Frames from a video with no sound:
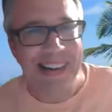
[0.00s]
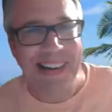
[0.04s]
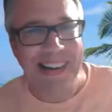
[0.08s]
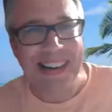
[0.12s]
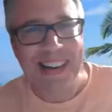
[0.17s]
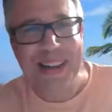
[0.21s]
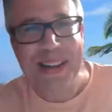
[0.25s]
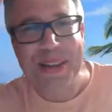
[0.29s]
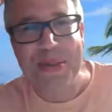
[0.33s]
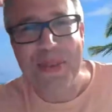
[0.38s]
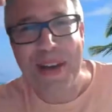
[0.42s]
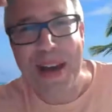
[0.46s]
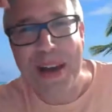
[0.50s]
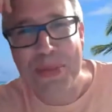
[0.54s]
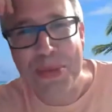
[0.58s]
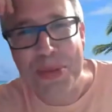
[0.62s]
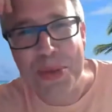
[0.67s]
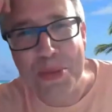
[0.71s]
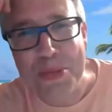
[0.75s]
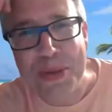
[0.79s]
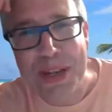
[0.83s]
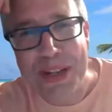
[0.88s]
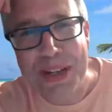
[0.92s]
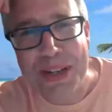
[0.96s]
we have
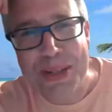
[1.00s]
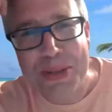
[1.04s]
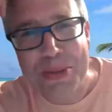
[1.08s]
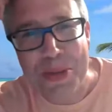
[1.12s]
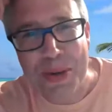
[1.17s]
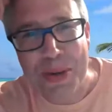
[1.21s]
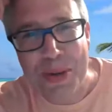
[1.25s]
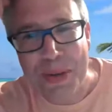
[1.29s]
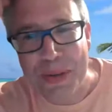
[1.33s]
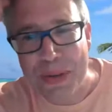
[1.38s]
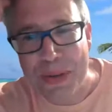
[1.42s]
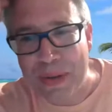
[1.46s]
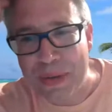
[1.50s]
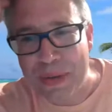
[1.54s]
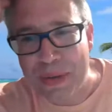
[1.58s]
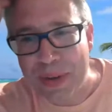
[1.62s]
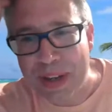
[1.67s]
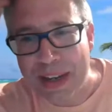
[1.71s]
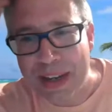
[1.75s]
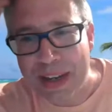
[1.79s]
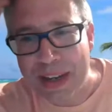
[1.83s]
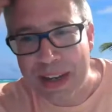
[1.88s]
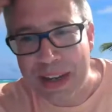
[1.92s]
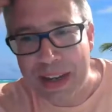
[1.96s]
2 minutes more, or
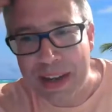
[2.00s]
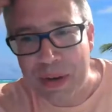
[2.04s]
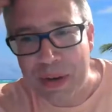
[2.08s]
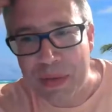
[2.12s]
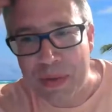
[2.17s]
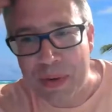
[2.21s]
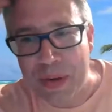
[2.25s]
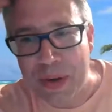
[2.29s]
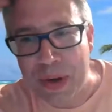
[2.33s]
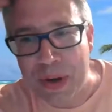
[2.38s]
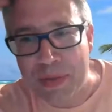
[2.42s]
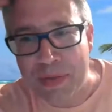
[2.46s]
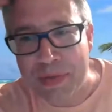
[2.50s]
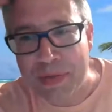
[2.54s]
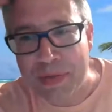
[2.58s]
we're off?